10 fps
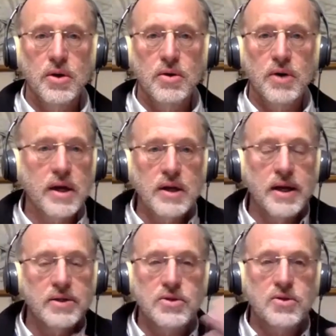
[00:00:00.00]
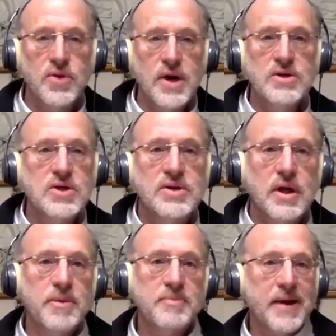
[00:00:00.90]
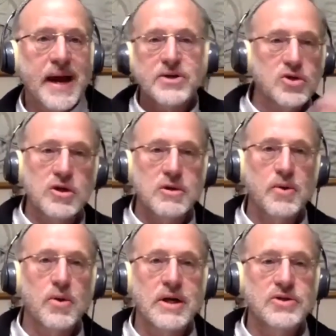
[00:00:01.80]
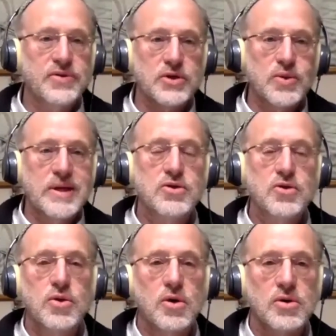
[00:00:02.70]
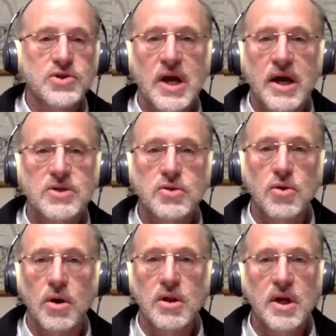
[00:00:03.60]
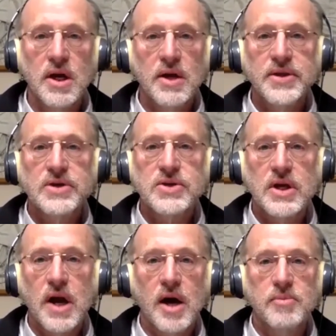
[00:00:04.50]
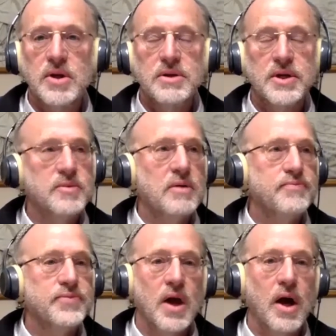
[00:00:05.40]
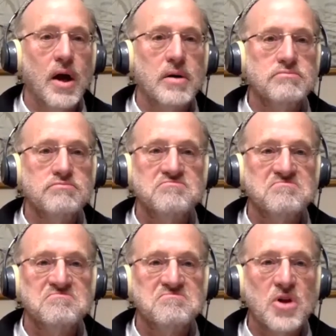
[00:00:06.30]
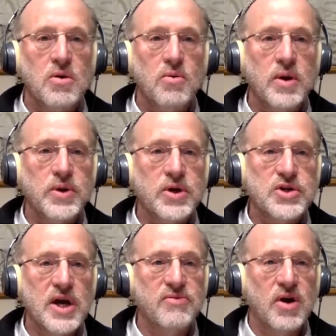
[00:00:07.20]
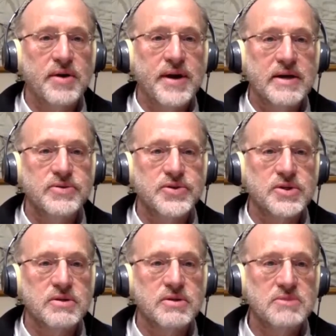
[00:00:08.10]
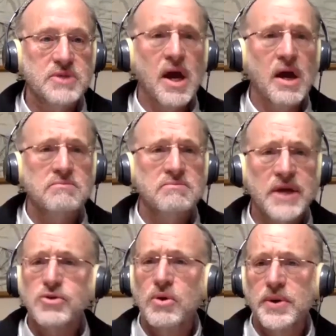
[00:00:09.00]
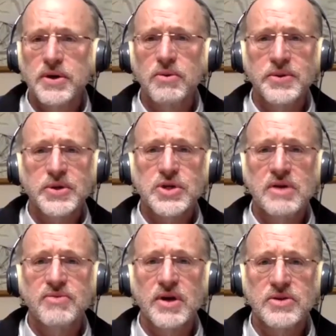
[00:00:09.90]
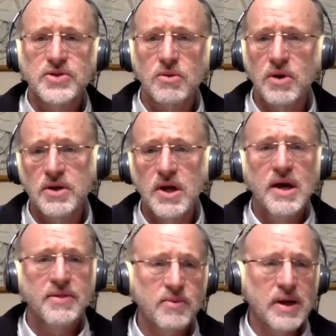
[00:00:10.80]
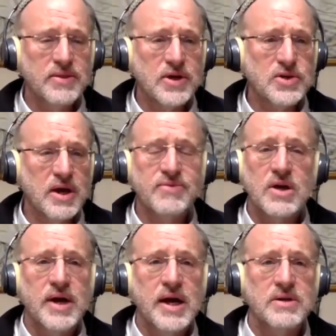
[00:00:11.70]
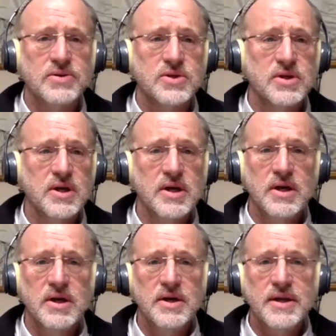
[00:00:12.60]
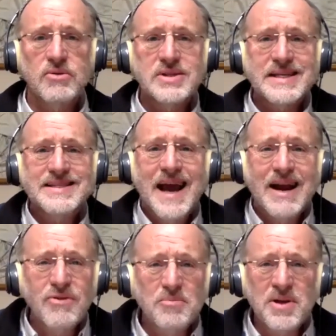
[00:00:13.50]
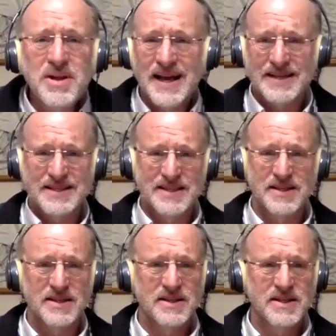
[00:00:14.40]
Right? And it's crazy. They'll be passionate about all kinds of things. We had 2 girls in high school. They said, Abba, Ima, we want to shave our heads. Yeah, that's what we want to do. We want to shave our heads. So what did they went and they shaved their heads. That was a terrible idea.